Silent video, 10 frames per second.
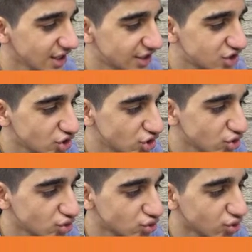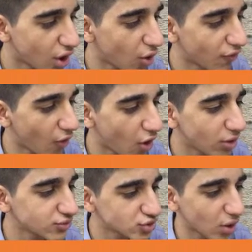it took you to go
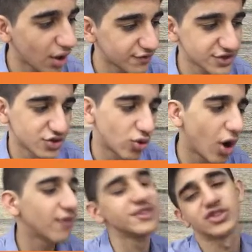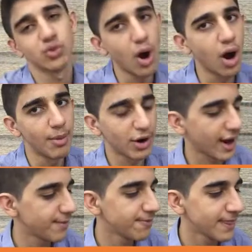home to office or office to home,
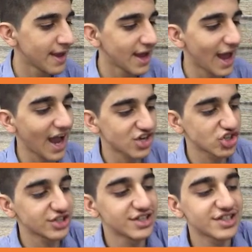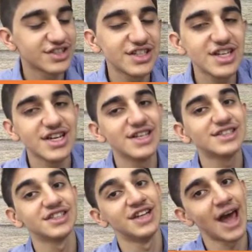okay? Actually, this t
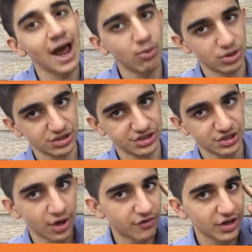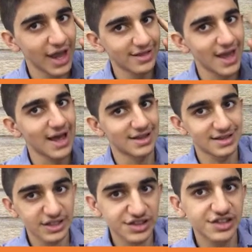is in hours. Don't forget that.
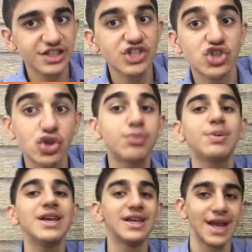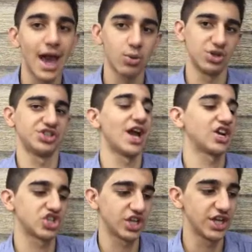This t should be in hours,
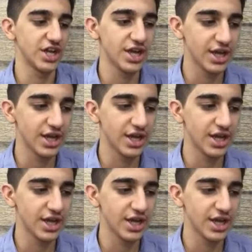actually.